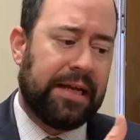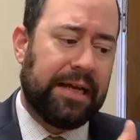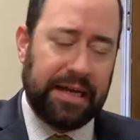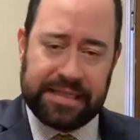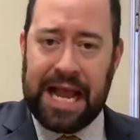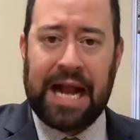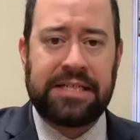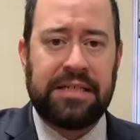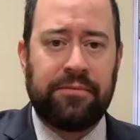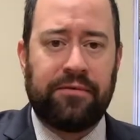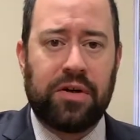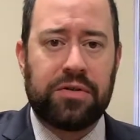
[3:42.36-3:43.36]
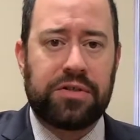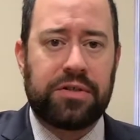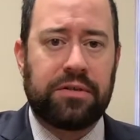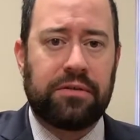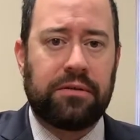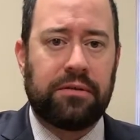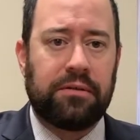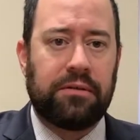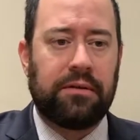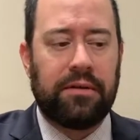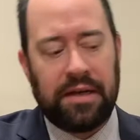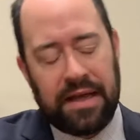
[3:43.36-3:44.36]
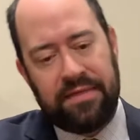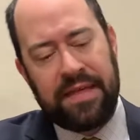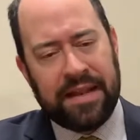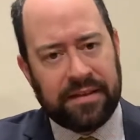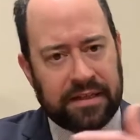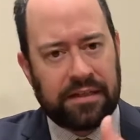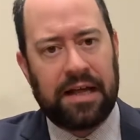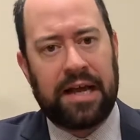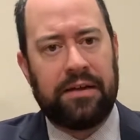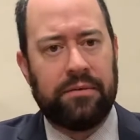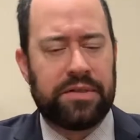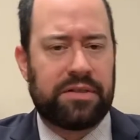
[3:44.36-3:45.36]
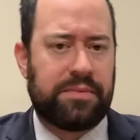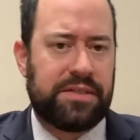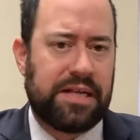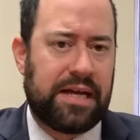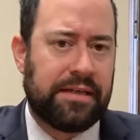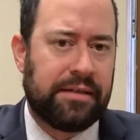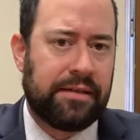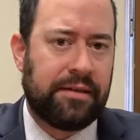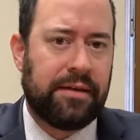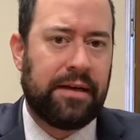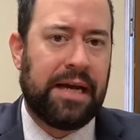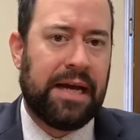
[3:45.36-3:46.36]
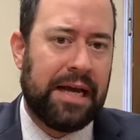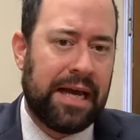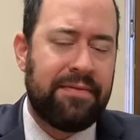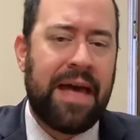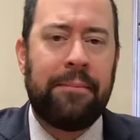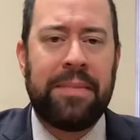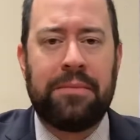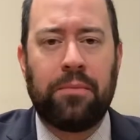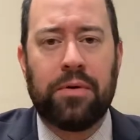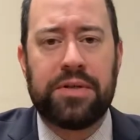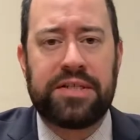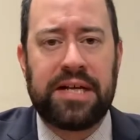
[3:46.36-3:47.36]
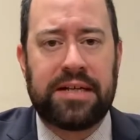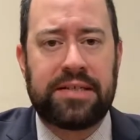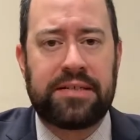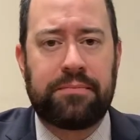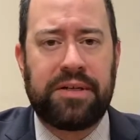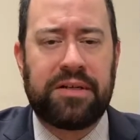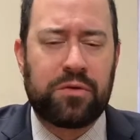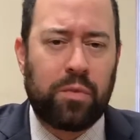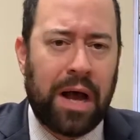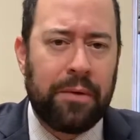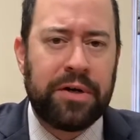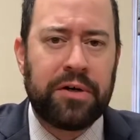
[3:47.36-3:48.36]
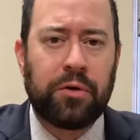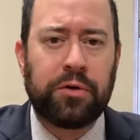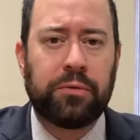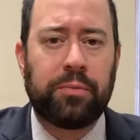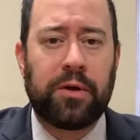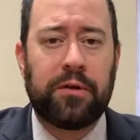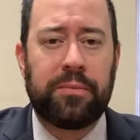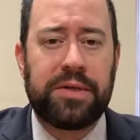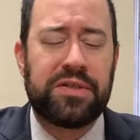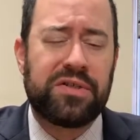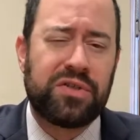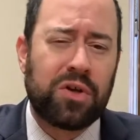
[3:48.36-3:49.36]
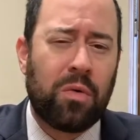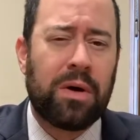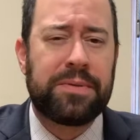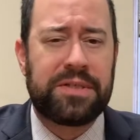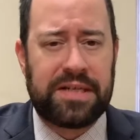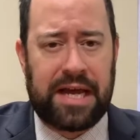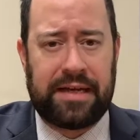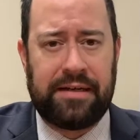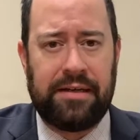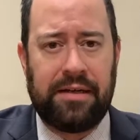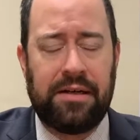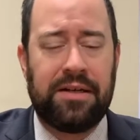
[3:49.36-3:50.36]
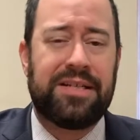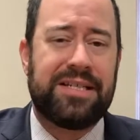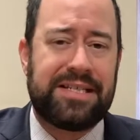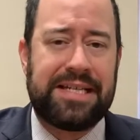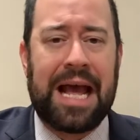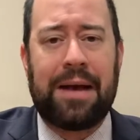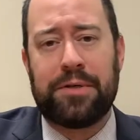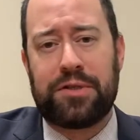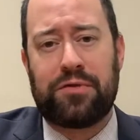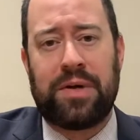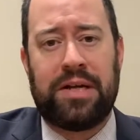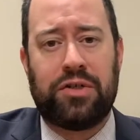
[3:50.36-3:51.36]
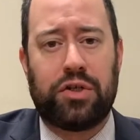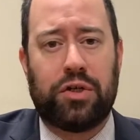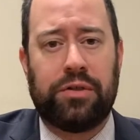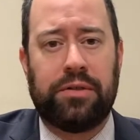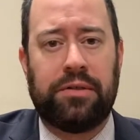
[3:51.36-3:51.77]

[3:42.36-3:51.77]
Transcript: attacked him first. And then the client was upset. And that made more sense, because why would an older brother be so upset to stab a stranger?